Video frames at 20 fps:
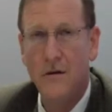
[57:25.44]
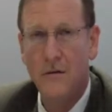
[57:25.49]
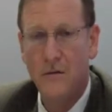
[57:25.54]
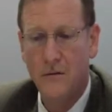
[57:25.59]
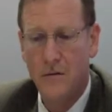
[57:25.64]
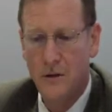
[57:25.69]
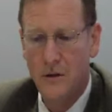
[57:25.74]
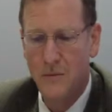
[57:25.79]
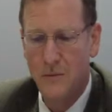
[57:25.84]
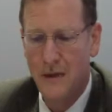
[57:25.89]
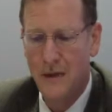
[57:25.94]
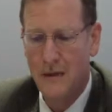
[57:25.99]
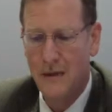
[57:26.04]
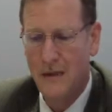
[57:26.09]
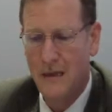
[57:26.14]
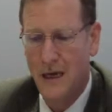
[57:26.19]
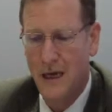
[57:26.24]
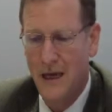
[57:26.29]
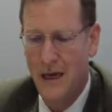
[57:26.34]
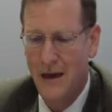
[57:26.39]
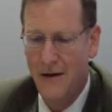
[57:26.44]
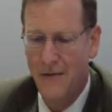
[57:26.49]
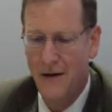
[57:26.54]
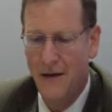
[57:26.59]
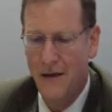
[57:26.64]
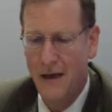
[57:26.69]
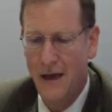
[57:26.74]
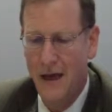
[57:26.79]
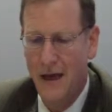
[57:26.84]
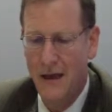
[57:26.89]
Which means
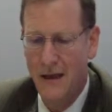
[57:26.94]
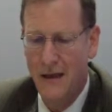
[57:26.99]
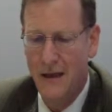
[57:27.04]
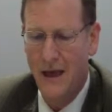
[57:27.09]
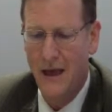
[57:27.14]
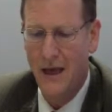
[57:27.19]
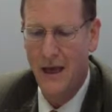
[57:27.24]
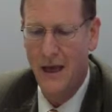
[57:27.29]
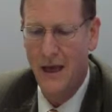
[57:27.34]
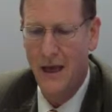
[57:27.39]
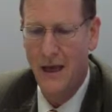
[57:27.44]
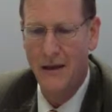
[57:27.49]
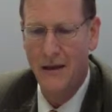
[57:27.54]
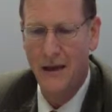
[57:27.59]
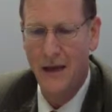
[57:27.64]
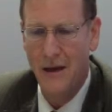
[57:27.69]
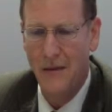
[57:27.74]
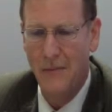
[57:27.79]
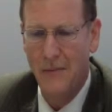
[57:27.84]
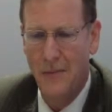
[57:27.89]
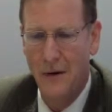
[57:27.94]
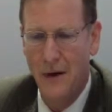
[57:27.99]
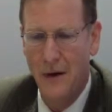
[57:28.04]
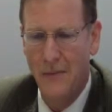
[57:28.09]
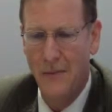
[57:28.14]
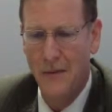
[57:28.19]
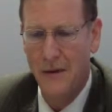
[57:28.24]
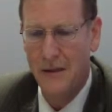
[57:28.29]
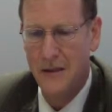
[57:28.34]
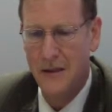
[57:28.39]
even the the the
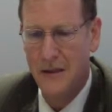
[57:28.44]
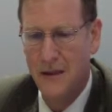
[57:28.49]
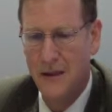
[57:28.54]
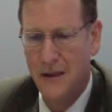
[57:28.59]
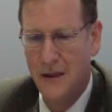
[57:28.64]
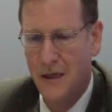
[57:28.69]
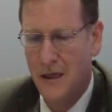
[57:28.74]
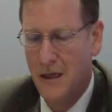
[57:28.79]
purpose